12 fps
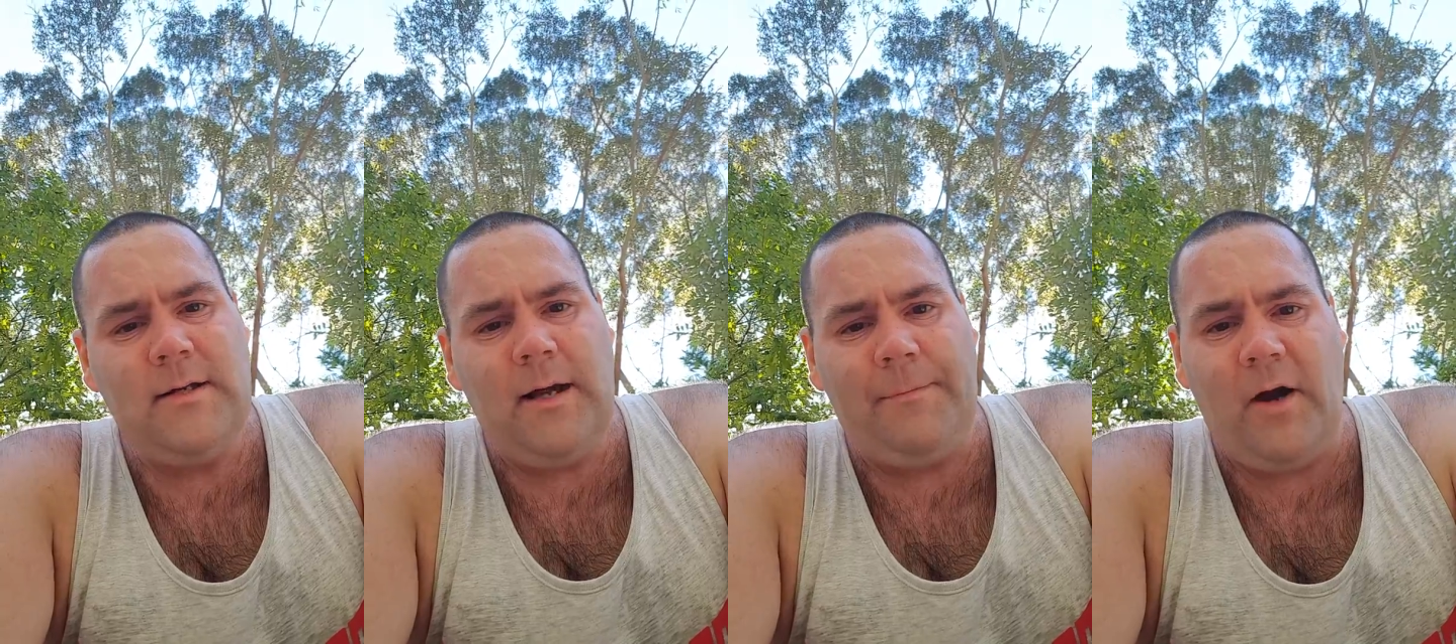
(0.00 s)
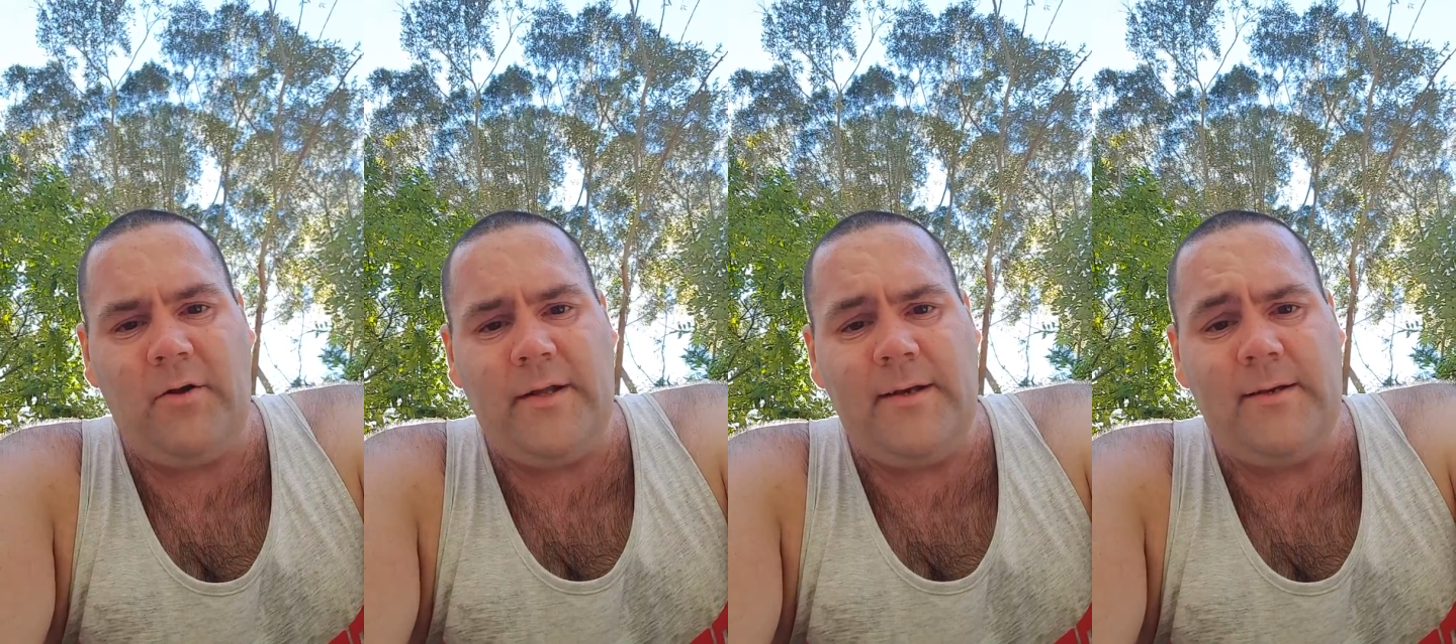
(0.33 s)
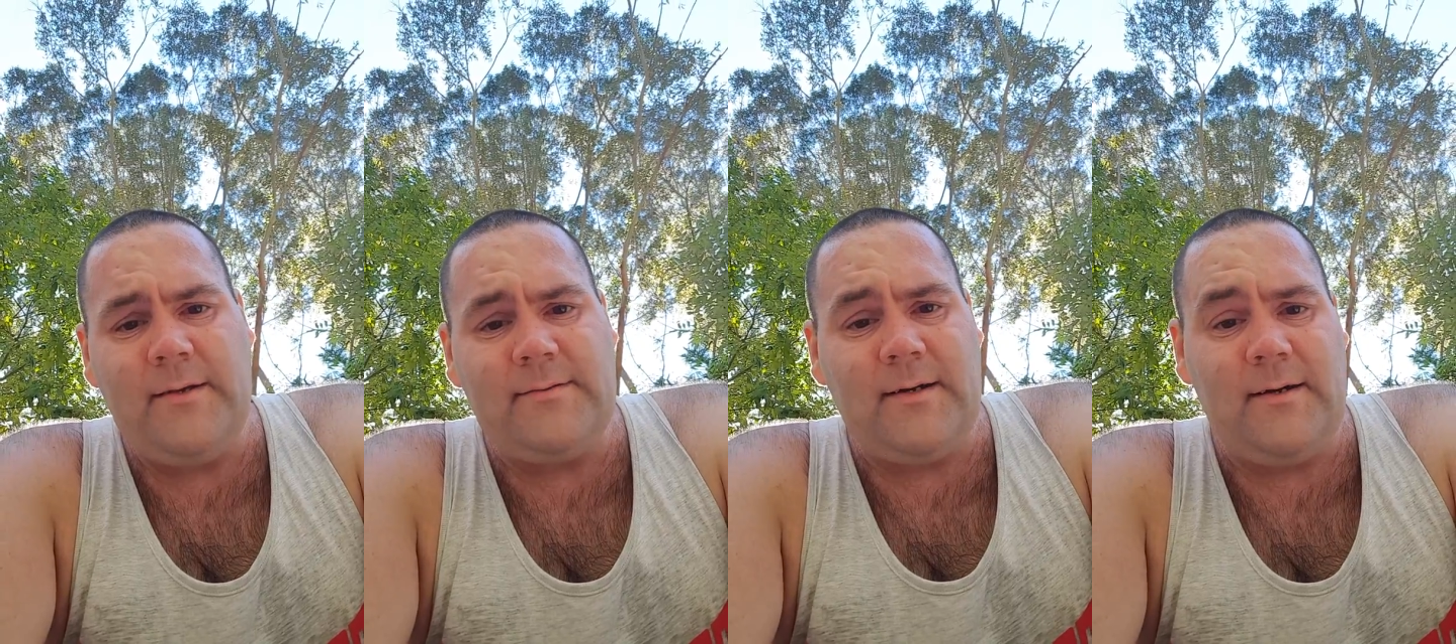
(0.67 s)
Apparently,
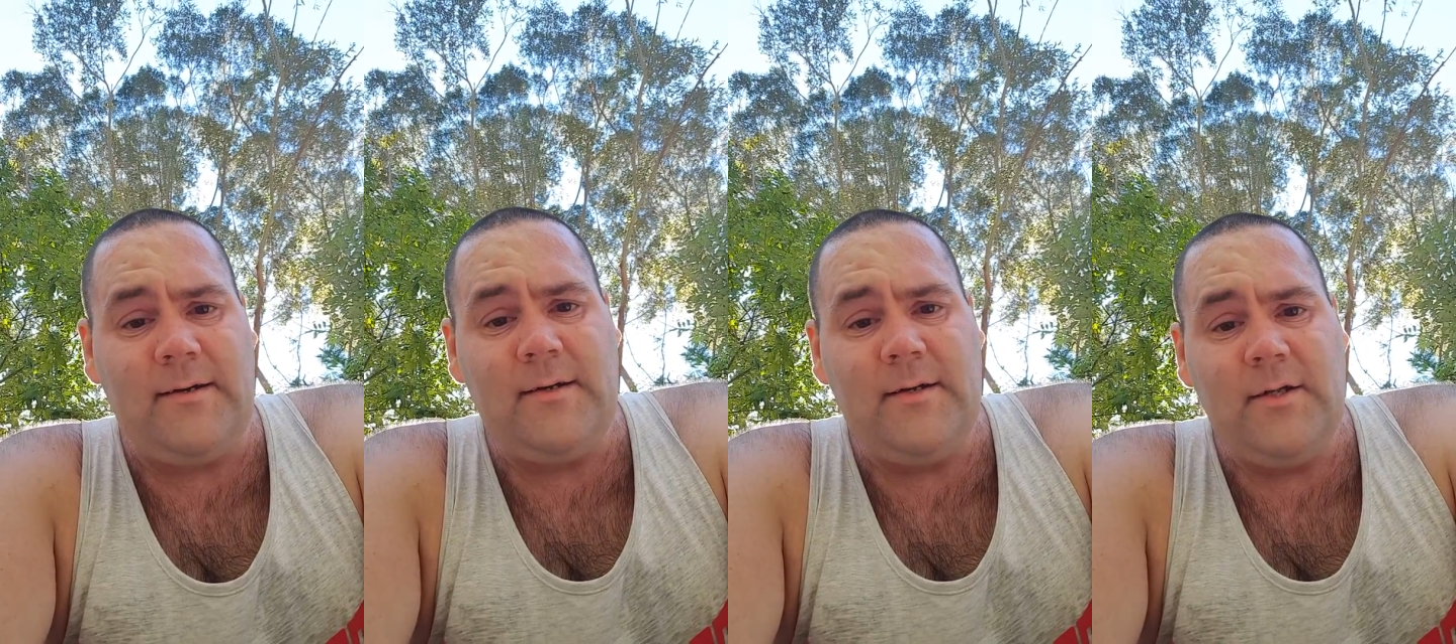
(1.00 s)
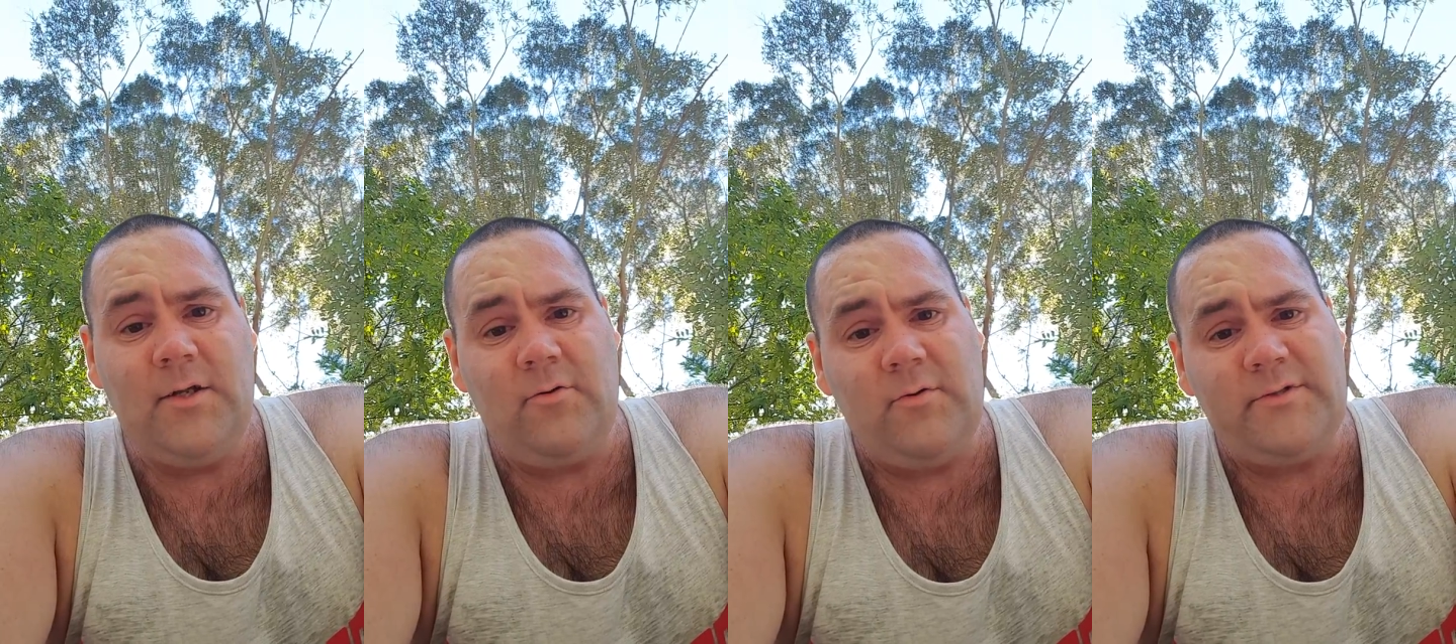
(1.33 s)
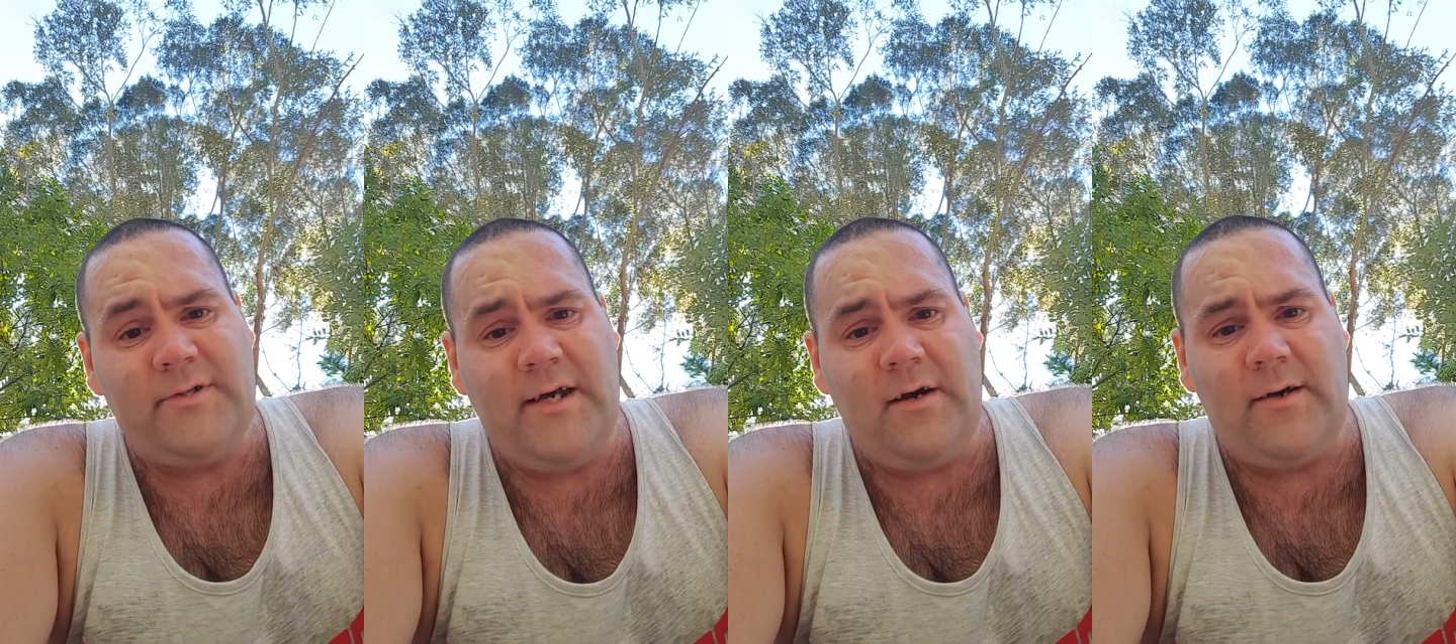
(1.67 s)
so we'll
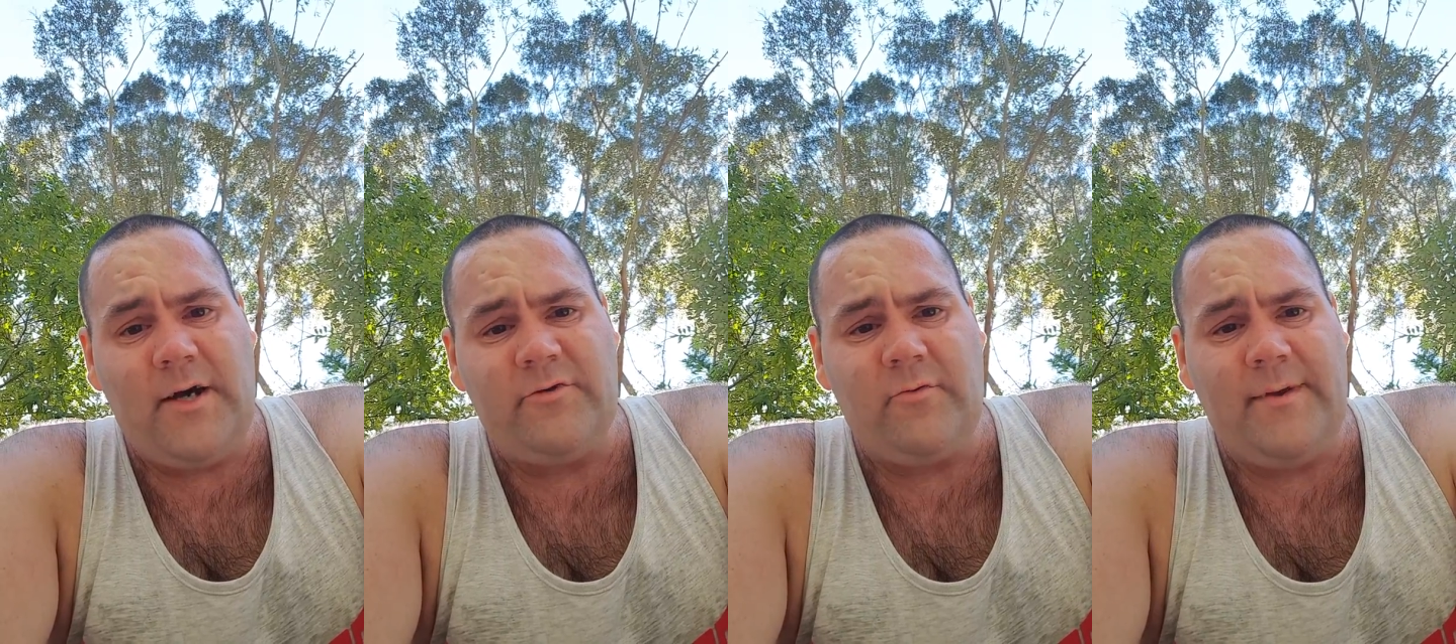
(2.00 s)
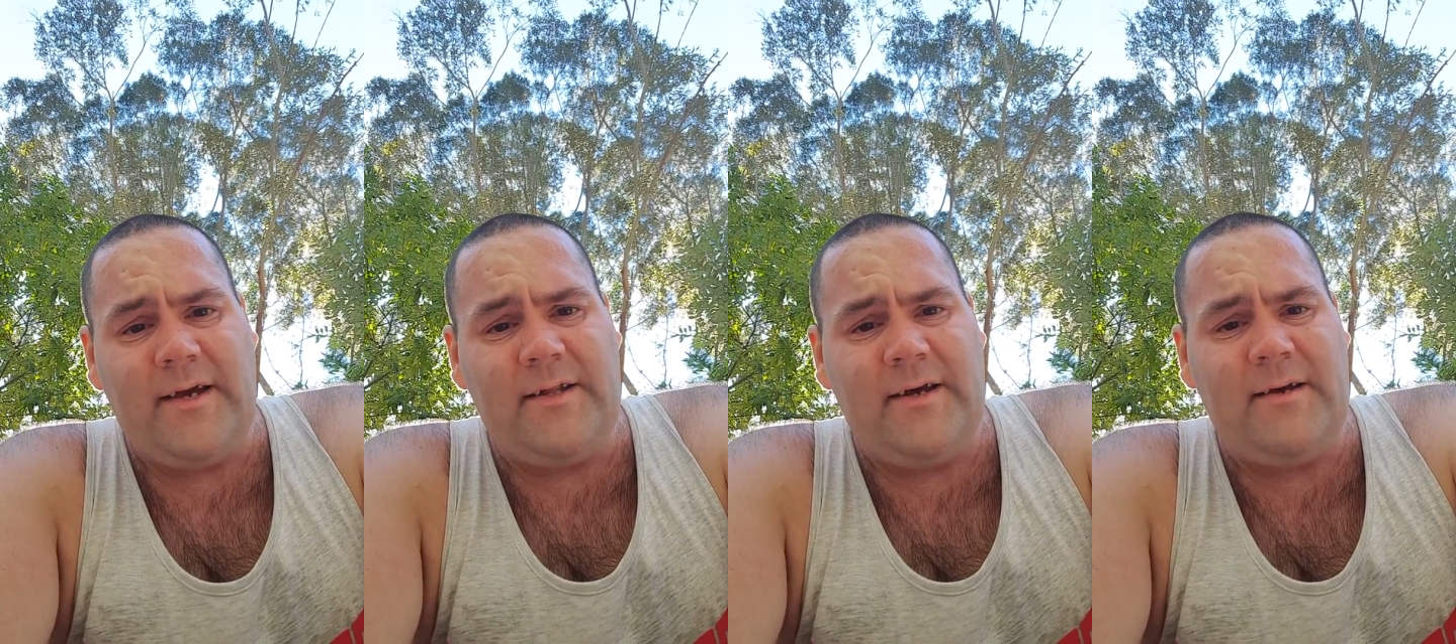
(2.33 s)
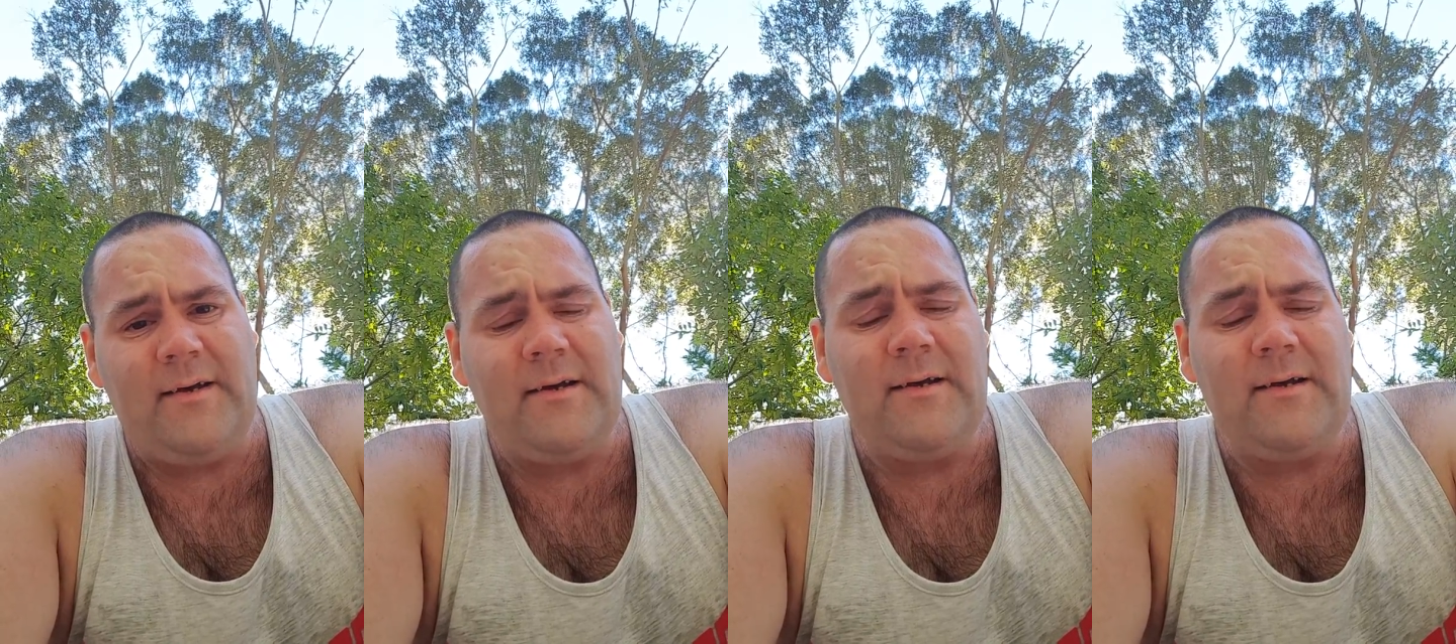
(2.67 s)
see how it goes when we get there.